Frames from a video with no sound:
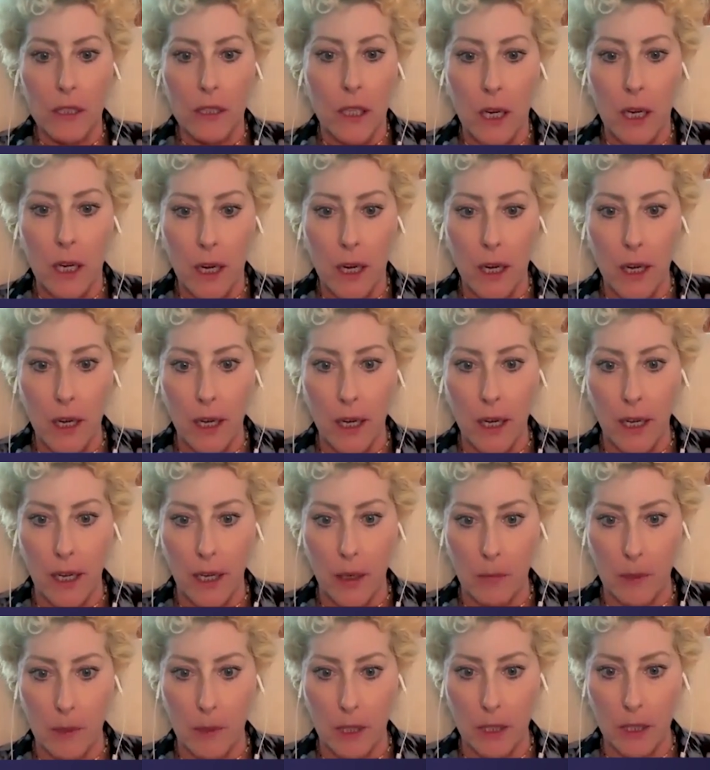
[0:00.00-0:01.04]

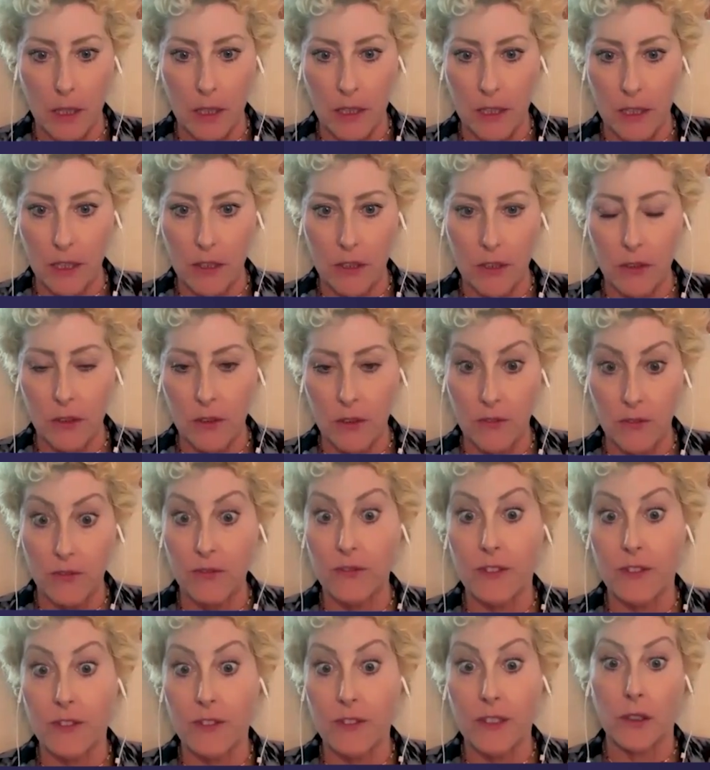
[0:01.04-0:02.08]
time and continue to
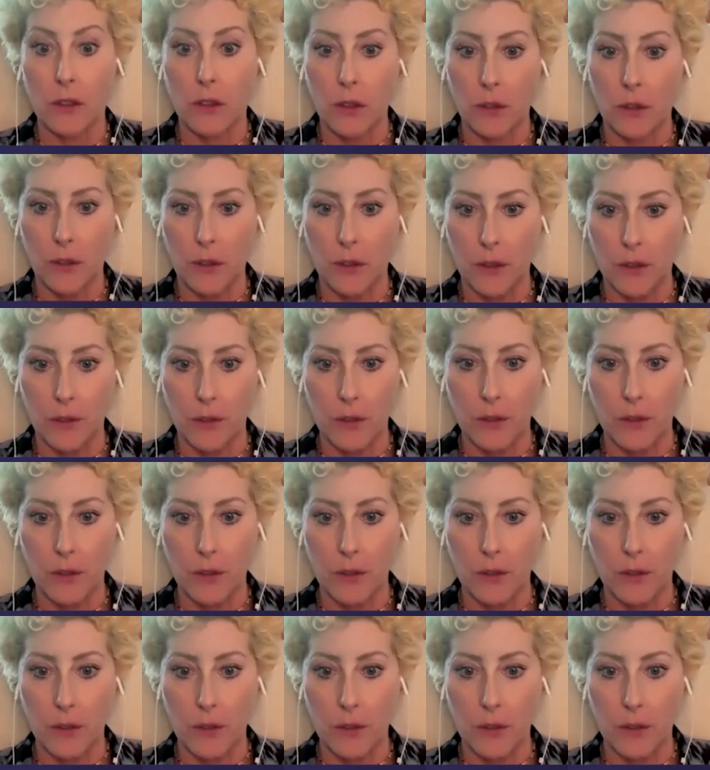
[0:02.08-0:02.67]
feel the